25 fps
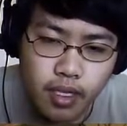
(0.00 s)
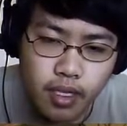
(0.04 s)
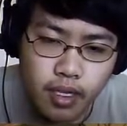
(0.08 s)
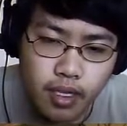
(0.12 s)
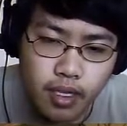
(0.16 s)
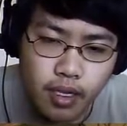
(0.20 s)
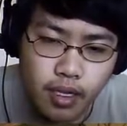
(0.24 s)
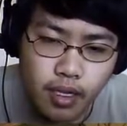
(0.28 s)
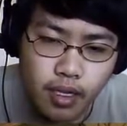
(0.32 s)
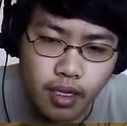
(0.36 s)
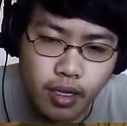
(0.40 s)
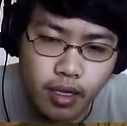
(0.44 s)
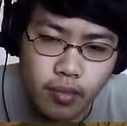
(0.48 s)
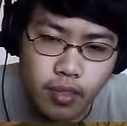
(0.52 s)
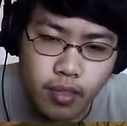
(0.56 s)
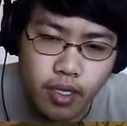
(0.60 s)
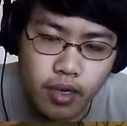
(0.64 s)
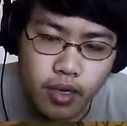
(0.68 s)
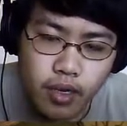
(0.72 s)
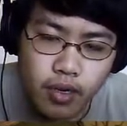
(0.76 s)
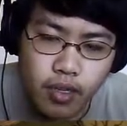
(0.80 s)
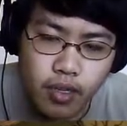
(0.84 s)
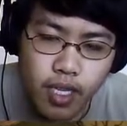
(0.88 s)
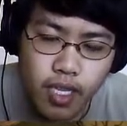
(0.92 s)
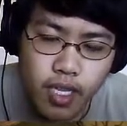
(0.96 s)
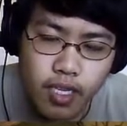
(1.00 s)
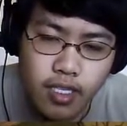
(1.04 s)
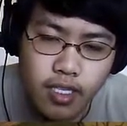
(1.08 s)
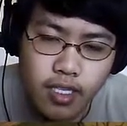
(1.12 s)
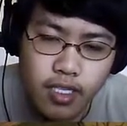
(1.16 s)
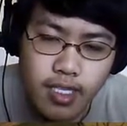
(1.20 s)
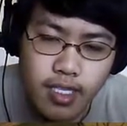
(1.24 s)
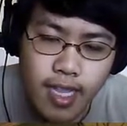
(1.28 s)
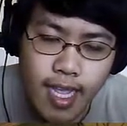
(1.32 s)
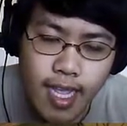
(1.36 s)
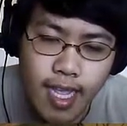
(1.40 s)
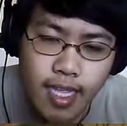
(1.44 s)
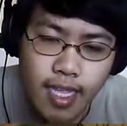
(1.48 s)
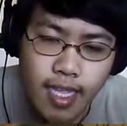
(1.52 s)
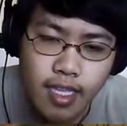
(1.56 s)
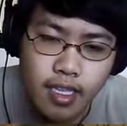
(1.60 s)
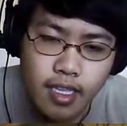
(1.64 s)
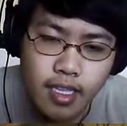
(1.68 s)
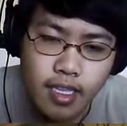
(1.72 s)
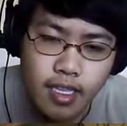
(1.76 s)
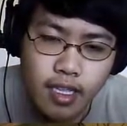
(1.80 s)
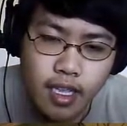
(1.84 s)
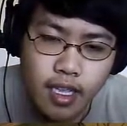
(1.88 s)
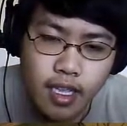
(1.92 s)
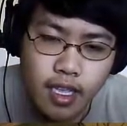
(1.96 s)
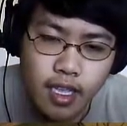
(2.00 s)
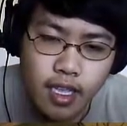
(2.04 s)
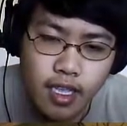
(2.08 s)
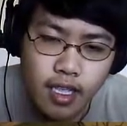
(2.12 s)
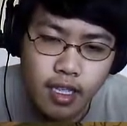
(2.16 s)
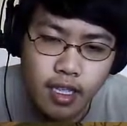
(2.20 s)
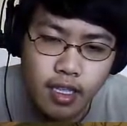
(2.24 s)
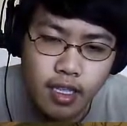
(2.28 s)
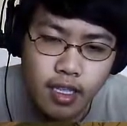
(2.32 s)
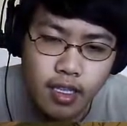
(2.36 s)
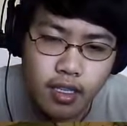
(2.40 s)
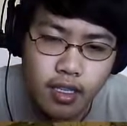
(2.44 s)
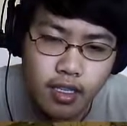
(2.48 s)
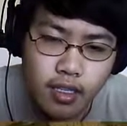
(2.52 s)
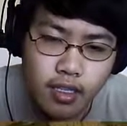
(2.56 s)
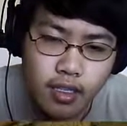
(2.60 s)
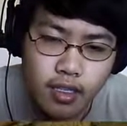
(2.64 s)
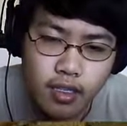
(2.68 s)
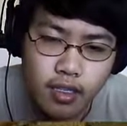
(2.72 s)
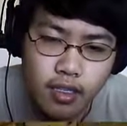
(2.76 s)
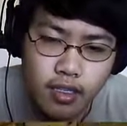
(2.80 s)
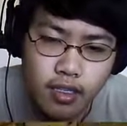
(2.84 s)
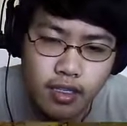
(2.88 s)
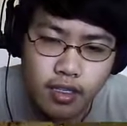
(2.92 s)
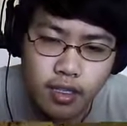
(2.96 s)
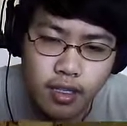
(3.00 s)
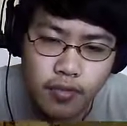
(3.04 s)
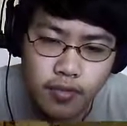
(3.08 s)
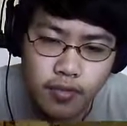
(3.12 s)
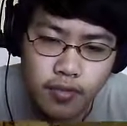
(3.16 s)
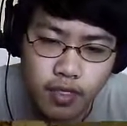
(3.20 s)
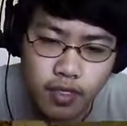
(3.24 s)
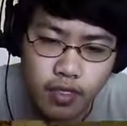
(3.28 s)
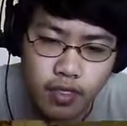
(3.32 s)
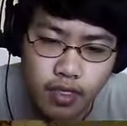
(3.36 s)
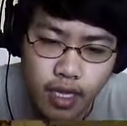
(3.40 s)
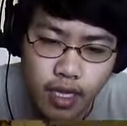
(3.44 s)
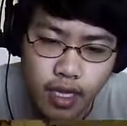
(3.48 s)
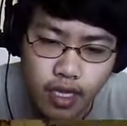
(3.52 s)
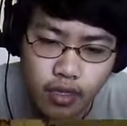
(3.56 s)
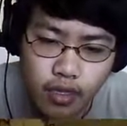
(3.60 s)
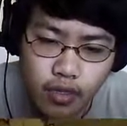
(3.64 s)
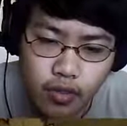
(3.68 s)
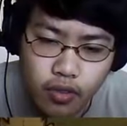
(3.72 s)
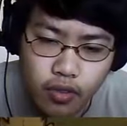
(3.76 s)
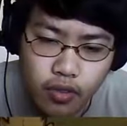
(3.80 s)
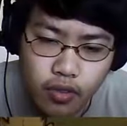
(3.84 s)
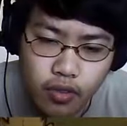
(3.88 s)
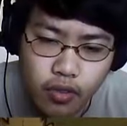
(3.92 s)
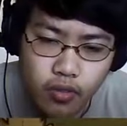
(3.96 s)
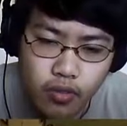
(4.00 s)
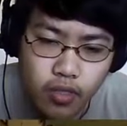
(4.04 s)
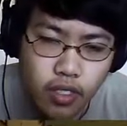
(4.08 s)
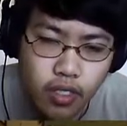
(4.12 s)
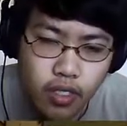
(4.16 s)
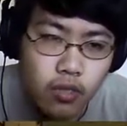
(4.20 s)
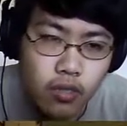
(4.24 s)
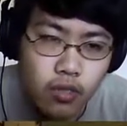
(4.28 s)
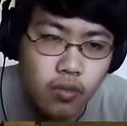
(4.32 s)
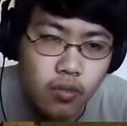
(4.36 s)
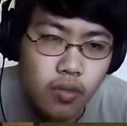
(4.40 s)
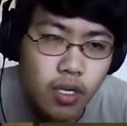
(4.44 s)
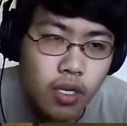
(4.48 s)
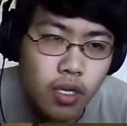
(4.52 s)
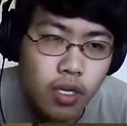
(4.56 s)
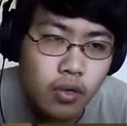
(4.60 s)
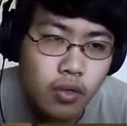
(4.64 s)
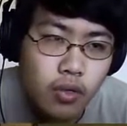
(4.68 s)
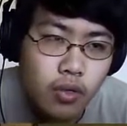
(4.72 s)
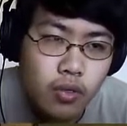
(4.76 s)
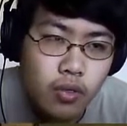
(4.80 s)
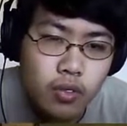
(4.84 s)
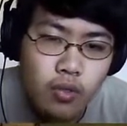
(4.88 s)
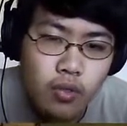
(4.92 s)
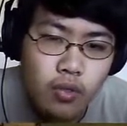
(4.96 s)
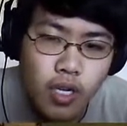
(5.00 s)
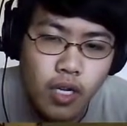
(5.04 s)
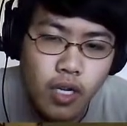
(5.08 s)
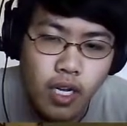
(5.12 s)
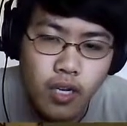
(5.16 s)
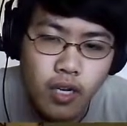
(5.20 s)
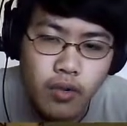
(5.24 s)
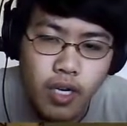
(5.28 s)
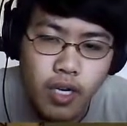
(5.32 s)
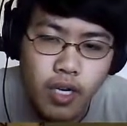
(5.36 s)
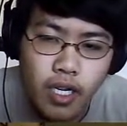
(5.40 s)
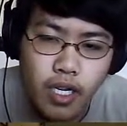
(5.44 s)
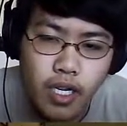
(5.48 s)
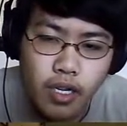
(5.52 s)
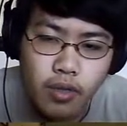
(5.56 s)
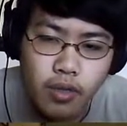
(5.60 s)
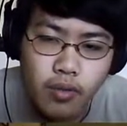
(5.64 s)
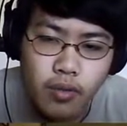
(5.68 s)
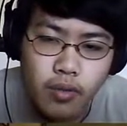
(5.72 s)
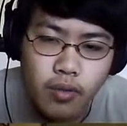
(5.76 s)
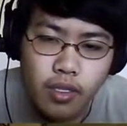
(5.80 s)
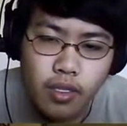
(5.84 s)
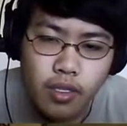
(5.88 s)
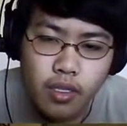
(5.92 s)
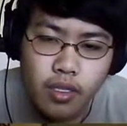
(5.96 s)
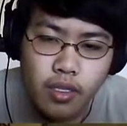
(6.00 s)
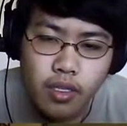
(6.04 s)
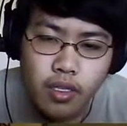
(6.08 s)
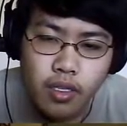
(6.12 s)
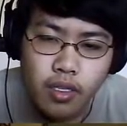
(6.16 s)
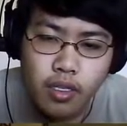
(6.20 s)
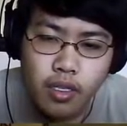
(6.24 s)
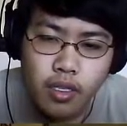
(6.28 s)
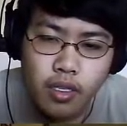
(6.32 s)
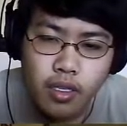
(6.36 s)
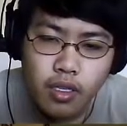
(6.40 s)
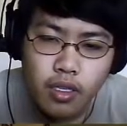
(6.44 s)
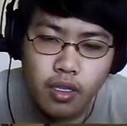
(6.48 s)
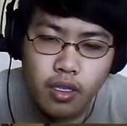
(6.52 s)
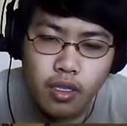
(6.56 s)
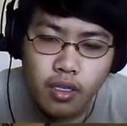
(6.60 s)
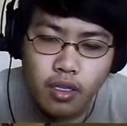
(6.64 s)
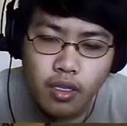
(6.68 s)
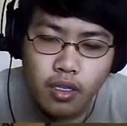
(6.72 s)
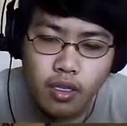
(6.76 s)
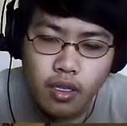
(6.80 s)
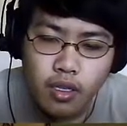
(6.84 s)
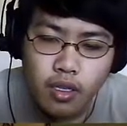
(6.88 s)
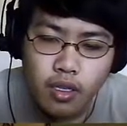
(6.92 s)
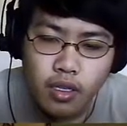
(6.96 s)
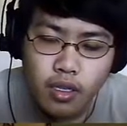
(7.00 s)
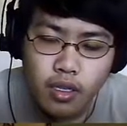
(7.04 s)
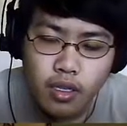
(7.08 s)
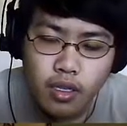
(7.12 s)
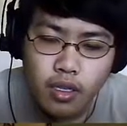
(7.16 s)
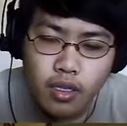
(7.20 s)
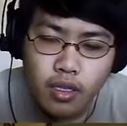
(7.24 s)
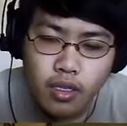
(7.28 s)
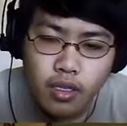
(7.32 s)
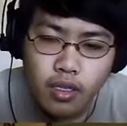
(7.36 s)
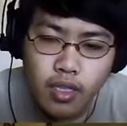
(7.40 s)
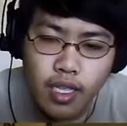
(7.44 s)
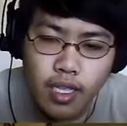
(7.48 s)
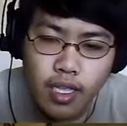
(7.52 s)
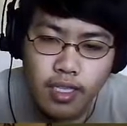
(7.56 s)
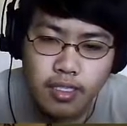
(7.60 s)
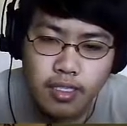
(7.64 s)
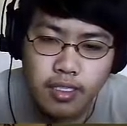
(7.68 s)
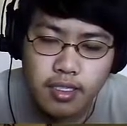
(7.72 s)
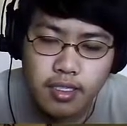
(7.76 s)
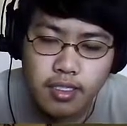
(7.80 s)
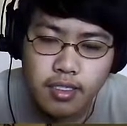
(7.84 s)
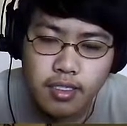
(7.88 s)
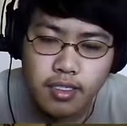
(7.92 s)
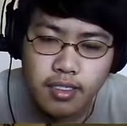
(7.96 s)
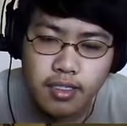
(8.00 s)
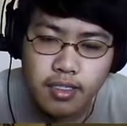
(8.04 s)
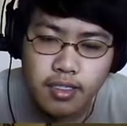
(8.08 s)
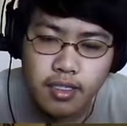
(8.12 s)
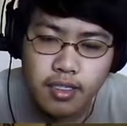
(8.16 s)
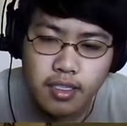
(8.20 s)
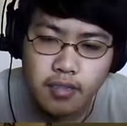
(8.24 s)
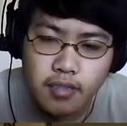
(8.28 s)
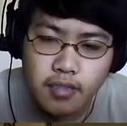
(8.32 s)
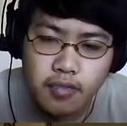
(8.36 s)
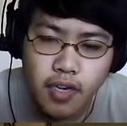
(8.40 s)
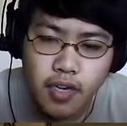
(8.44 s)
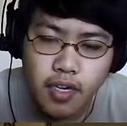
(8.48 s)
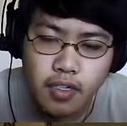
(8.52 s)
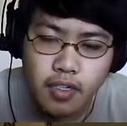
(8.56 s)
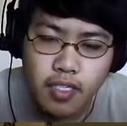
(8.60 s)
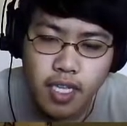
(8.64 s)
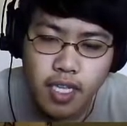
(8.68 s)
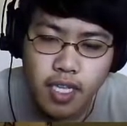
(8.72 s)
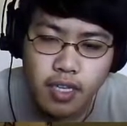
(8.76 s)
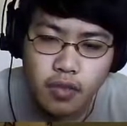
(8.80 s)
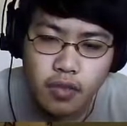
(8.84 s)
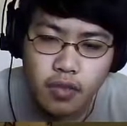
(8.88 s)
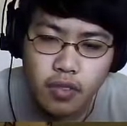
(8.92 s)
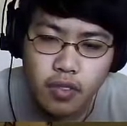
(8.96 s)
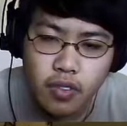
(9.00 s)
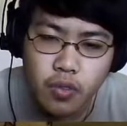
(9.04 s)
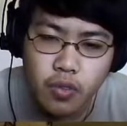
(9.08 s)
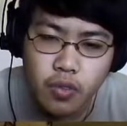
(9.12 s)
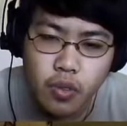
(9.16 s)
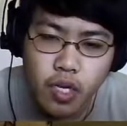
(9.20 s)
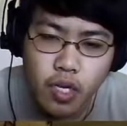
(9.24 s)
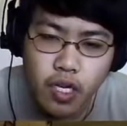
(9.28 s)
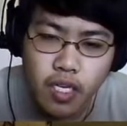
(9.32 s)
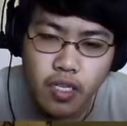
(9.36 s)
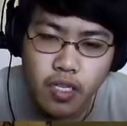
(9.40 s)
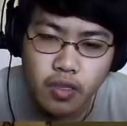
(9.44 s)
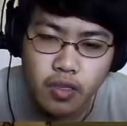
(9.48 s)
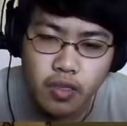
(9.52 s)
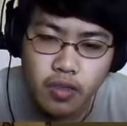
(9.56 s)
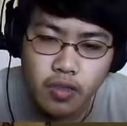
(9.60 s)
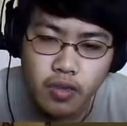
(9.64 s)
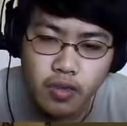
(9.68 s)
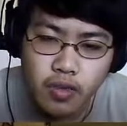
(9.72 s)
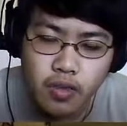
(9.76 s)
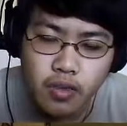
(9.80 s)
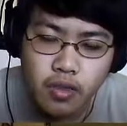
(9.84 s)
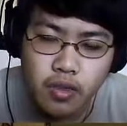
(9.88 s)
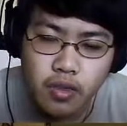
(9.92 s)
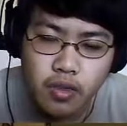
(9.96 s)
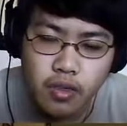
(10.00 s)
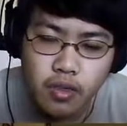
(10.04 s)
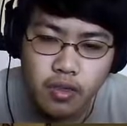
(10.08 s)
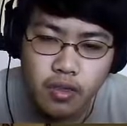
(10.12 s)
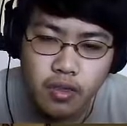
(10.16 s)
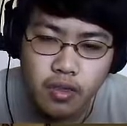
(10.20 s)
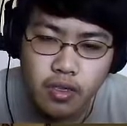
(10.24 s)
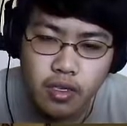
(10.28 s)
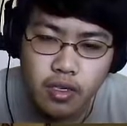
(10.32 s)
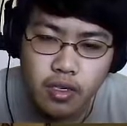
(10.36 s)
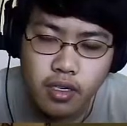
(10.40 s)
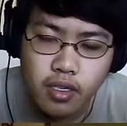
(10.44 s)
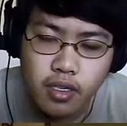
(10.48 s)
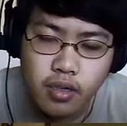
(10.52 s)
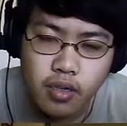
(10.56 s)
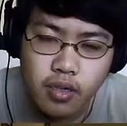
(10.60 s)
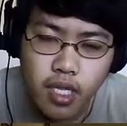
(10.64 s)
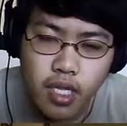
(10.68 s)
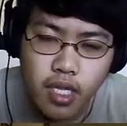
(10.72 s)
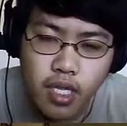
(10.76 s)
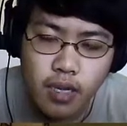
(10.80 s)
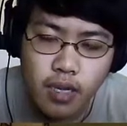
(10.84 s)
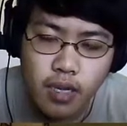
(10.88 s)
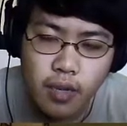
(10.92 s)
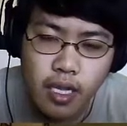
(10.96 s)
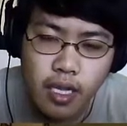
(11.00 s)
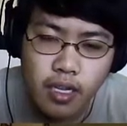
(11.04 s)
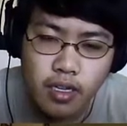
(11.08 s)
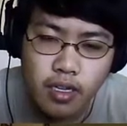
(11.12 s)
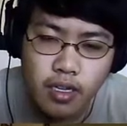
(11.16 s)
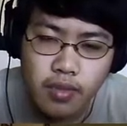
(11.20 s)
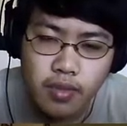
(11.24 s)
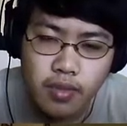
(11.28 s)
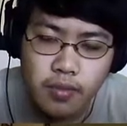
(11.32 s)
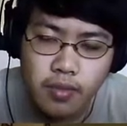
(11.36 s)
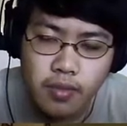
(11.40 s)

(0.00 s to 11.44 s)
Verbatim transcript: Uh, I'm sorry that it's laggy and stuff's not doing too well or too hot right now, uh, as this fire is not doing too hot either. Okay, come on.